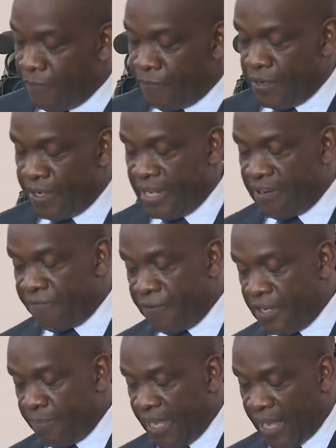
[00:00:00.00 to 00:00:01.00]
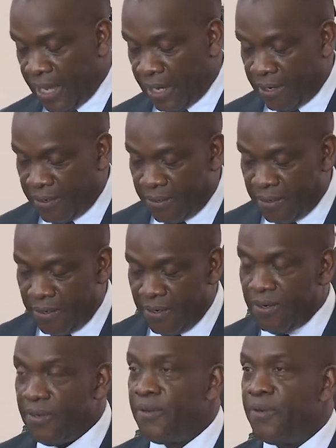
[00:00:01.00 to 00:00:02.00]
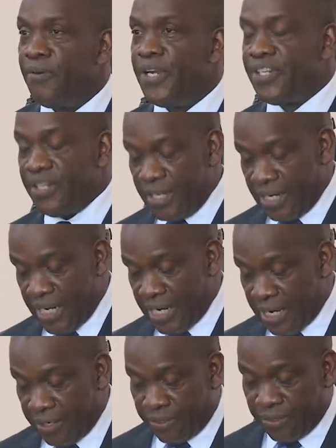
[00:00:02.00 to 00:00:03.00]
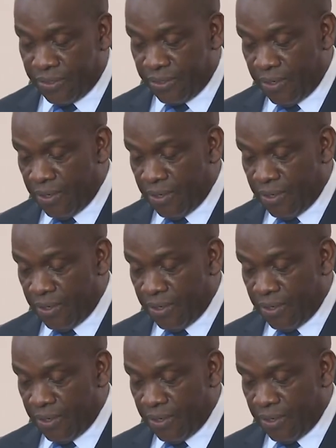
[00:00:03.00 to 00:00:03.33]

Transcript: further and further behind regional leaders